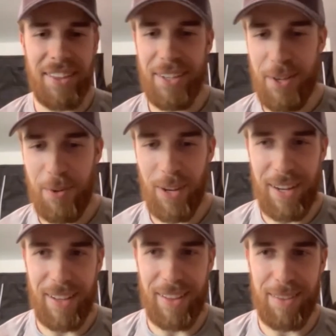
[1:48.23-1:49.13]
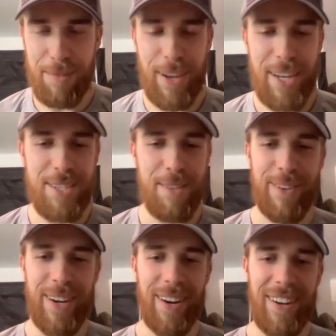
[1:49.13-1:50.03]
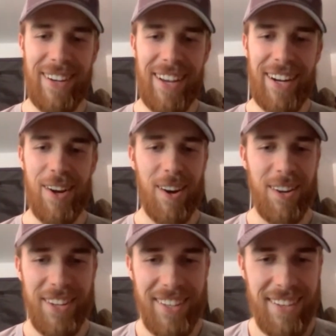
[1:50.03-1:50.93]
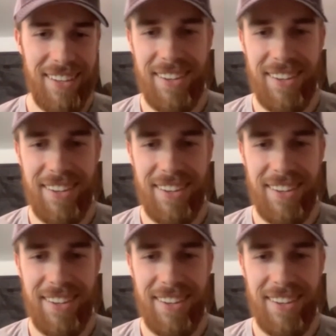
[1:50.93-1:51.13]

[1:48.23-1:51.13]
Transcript: that you faced the fear and conquered it?